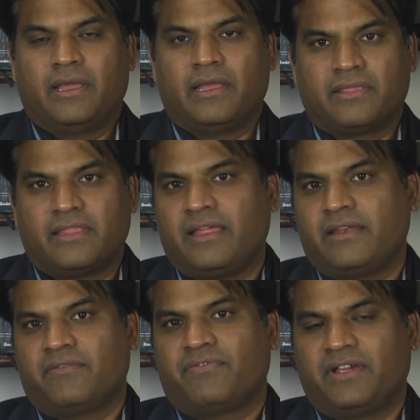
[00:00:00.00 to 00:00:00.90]
And
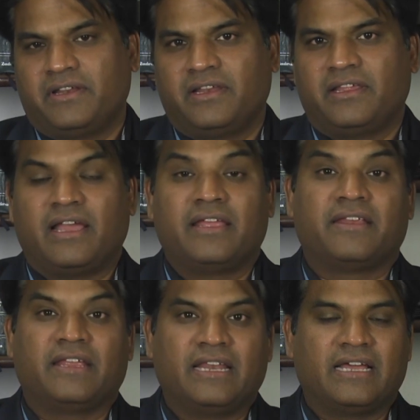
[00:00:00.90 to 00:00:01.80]
then finally I
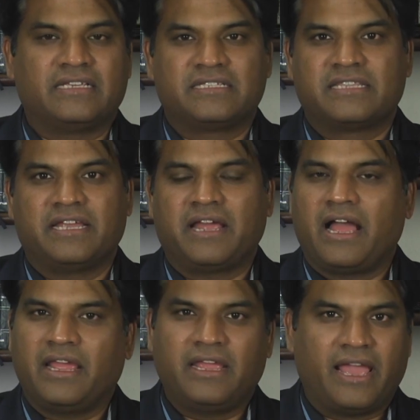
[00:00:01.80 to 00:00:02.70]
realized that
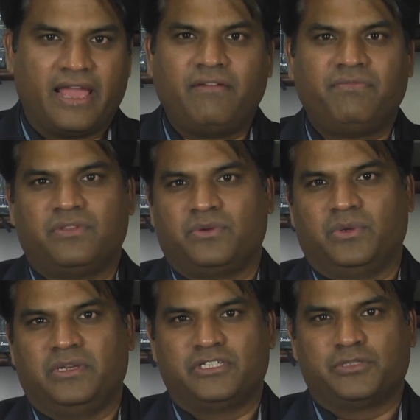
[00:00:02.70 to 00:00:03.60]
I have the
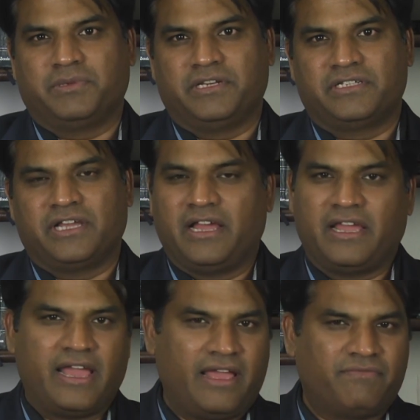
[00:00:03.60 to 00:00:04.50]
Holy Spirit. I
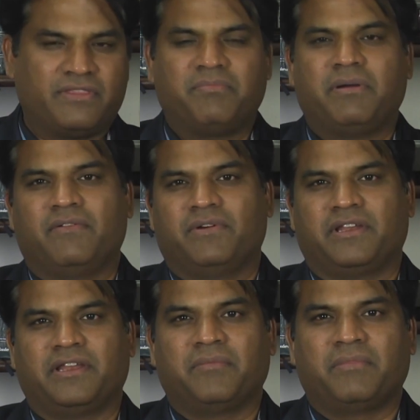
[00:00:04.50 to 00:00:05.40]
have the power
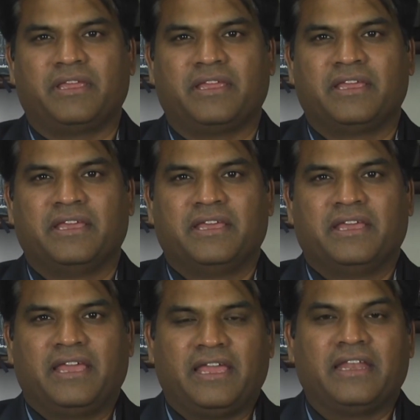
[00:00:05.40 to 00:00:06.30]
in me.
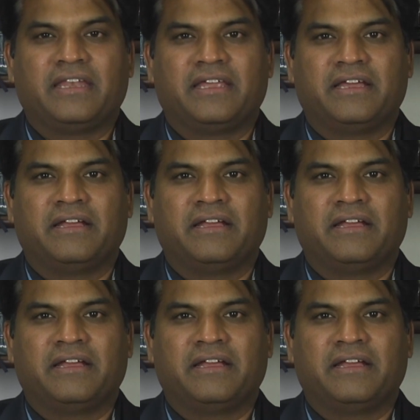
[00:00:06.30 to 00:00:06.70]
And